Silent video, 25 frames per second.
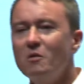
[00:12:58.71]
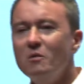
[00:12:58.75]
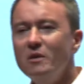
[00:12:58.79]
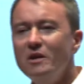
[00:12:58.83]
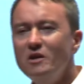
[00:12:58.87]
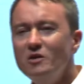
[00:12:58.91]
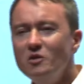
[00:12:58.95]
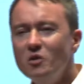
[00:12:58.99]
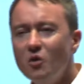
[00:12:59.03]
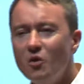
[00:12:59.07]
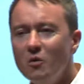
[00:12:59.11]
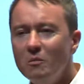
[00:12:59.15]

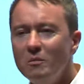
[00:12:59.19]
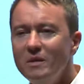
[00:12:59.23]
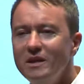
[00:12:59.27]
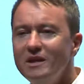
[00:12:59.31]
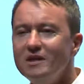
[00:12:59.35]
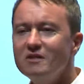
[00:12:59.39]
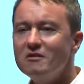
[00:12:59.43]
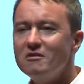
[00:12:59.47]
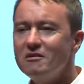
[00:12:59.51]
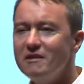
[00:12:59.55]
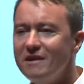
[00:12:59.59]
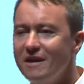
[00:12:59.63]
We
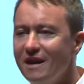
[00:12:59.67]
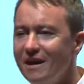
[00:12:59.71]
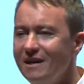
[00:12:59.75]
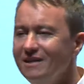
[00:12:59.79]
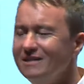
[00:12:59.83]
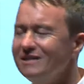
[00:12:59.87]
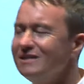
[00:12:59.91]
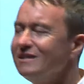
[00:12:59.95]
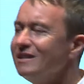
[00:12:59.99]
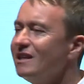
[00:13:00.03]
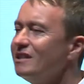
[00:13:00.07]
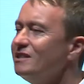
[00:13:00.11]
normally
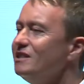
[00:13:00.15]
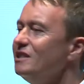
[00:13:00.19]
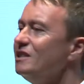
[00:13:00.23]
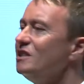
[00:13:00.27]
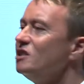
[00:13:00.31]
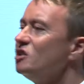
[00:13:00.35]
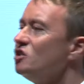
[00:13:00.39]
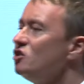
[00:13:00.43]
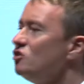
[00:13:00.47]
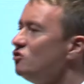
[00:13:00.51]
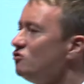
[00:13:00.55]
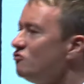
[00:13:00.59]
create such
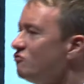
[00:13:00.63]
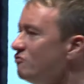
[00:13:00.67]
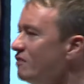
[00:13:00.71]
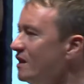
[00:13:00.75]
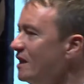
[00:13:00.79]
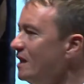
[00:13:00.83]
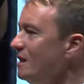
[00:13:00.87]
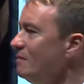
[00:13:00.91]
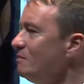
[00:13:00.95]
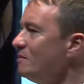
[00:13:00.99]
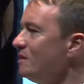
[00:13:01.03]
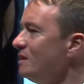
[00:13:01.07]

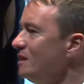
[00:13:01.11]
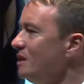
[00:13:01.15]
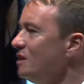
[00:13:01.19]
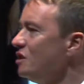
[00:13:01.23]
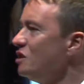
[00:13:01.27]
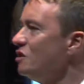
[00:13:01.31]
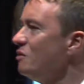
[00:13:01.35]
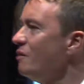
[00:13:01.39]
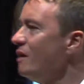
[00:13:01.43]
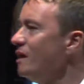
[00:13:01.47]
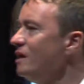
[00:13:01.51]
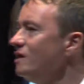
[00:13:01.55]
extreme
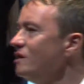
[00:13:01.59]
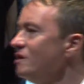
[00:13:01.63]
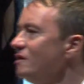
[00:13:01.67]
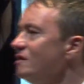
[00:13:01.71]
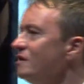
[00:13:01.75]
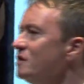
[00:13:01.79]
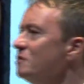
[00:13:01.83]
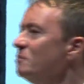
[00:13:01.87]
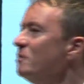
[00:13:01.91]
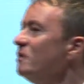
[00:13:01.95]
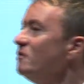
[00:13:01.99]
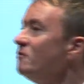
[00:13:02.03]

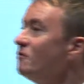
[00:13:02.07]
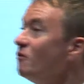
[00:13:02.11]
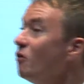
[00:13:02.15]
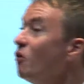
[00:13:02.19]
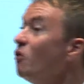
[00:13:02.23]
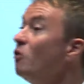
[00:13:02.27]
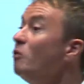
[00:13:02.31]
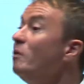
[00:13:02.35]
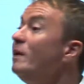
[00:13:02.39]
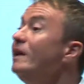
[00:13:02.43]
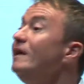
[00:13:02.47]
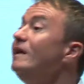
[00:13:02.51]
situations
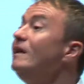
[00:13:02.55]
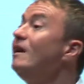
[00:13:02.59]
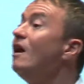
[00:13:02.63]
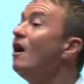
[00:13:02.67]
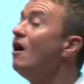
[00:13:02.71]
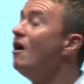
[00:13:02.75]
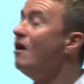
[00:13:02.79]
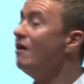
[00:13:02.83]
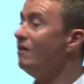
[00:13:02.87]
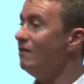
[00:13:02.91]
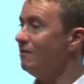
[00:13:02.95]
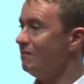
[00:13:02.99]
before we
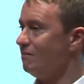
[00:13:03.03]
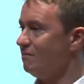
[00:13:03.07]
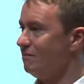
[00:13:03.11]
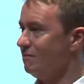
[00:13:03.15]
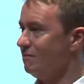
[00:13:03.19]
learn.